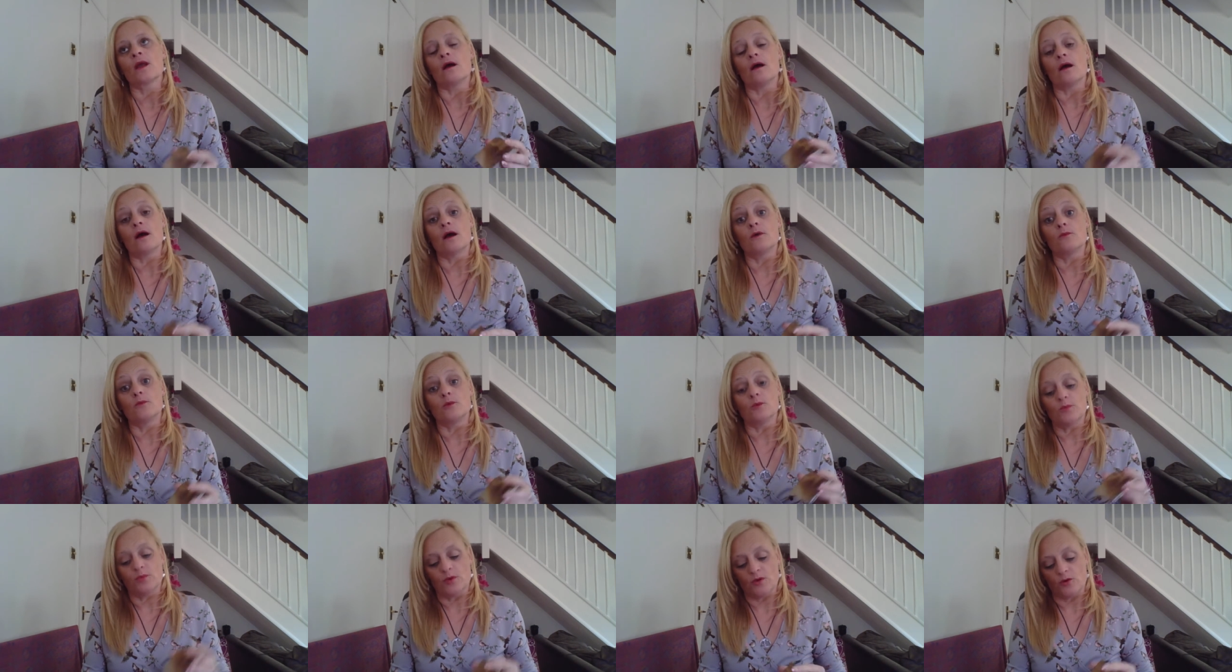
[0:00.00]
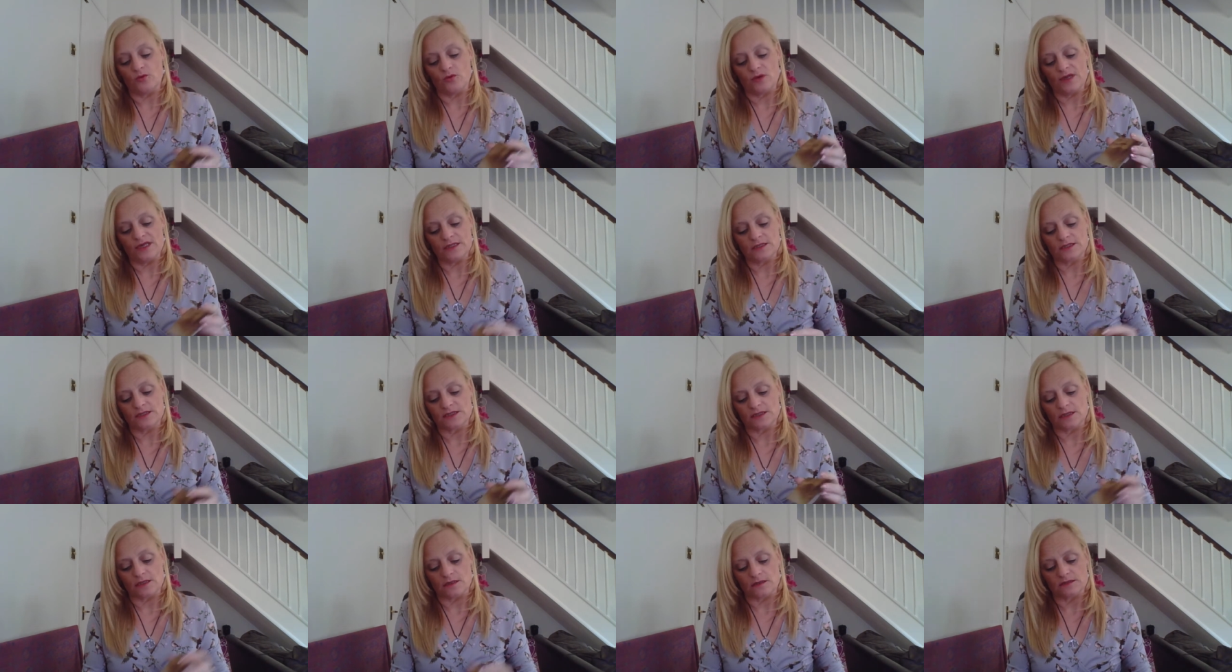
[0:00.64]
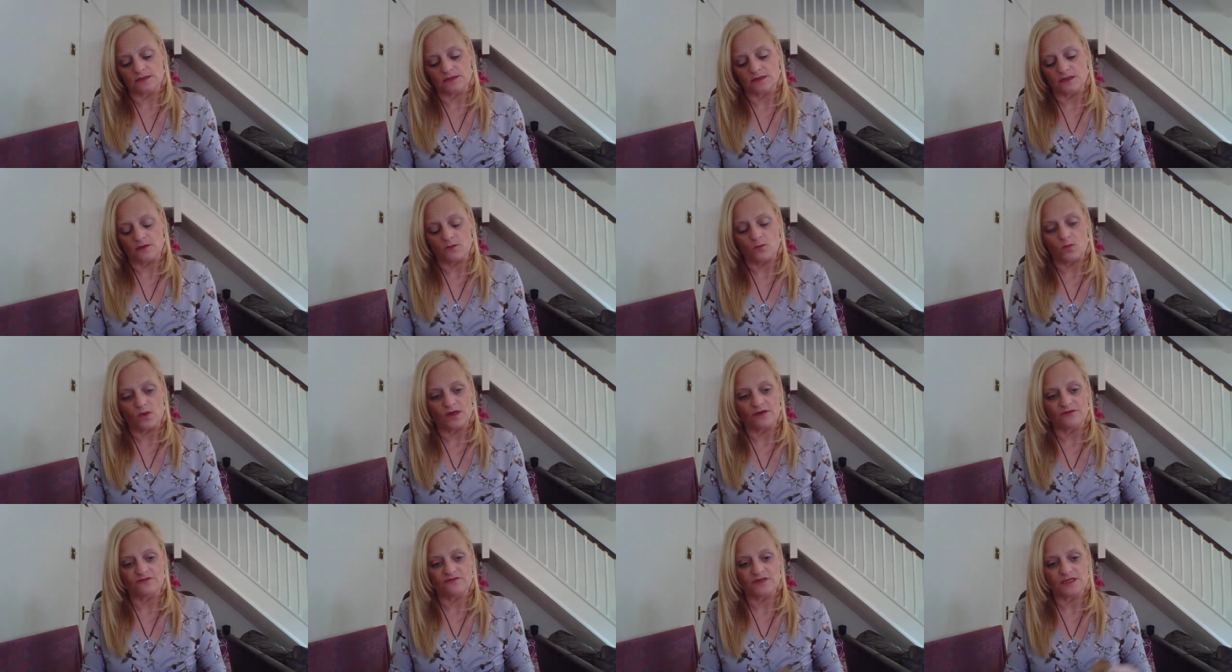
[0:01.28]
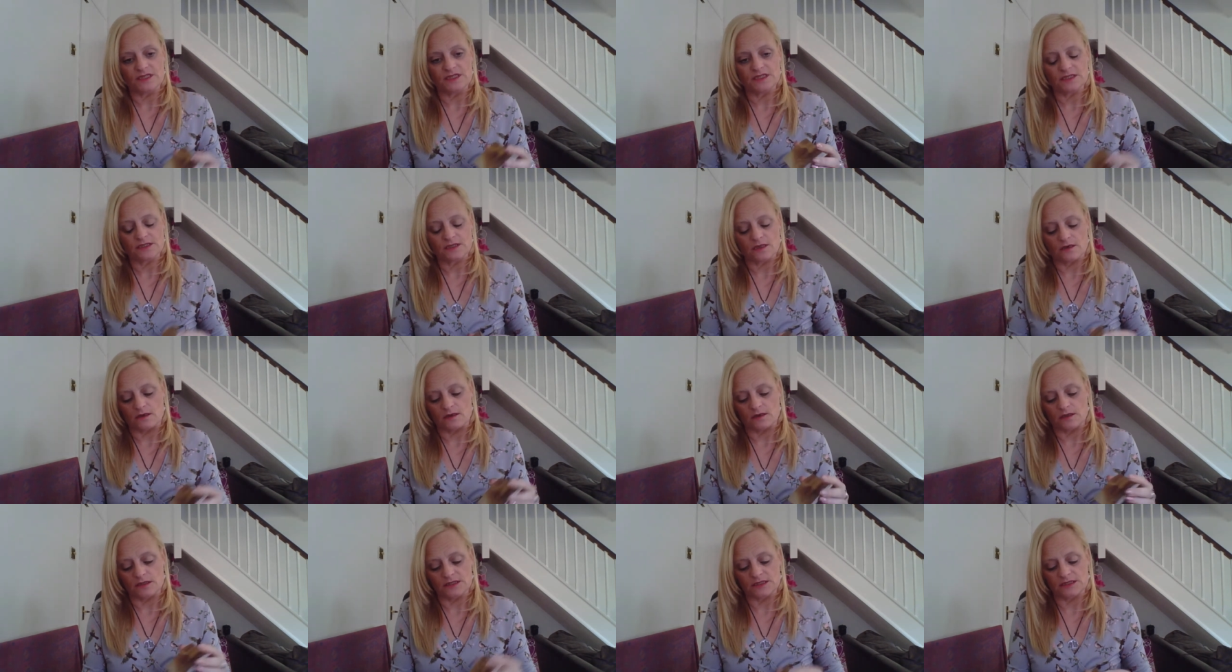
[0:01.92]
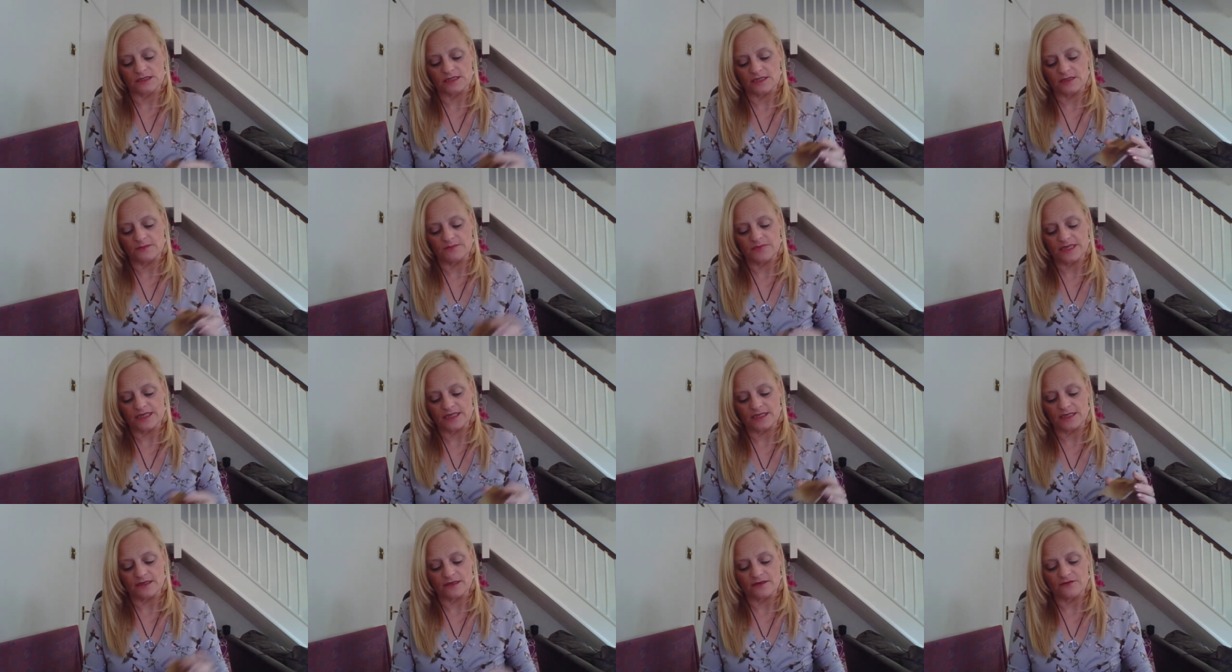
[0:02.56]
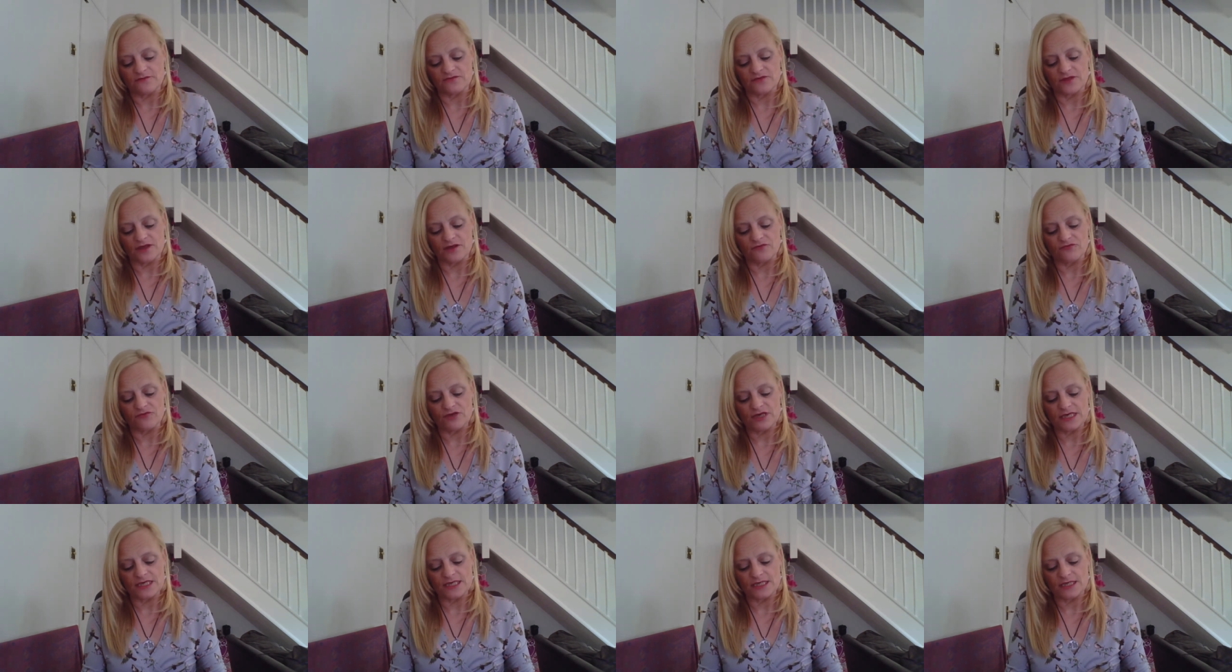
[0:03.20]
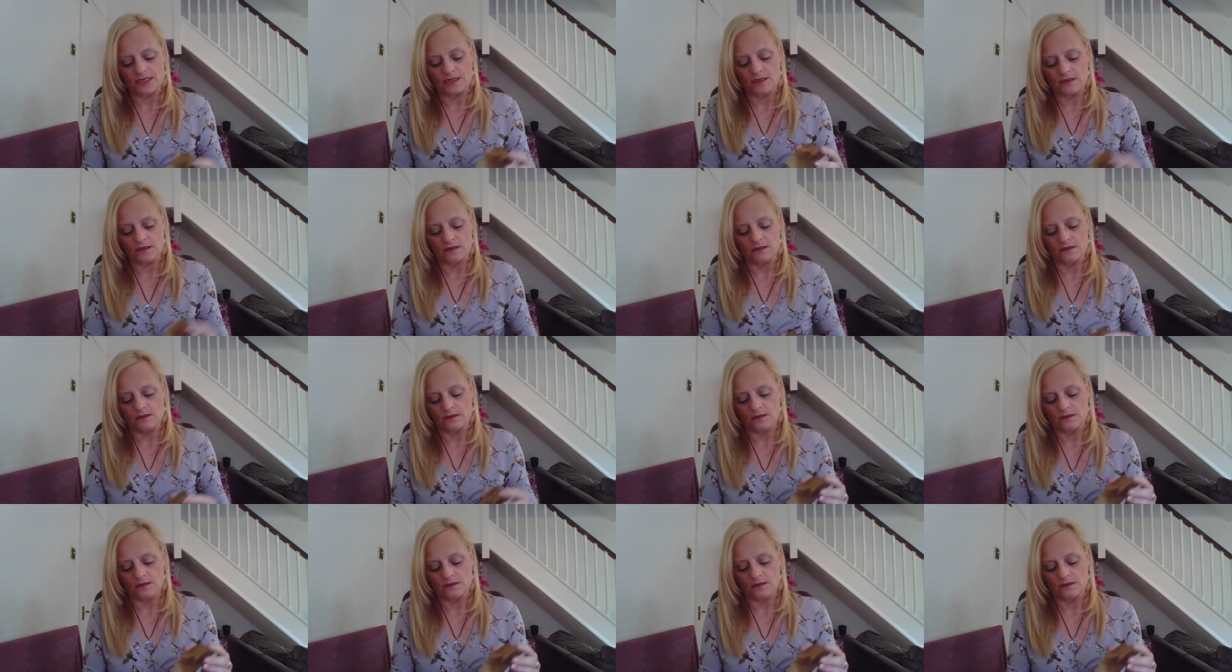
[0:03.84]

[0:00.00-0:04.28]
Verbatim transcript: I will pull each star sign one of these cards at the beginning of their reading.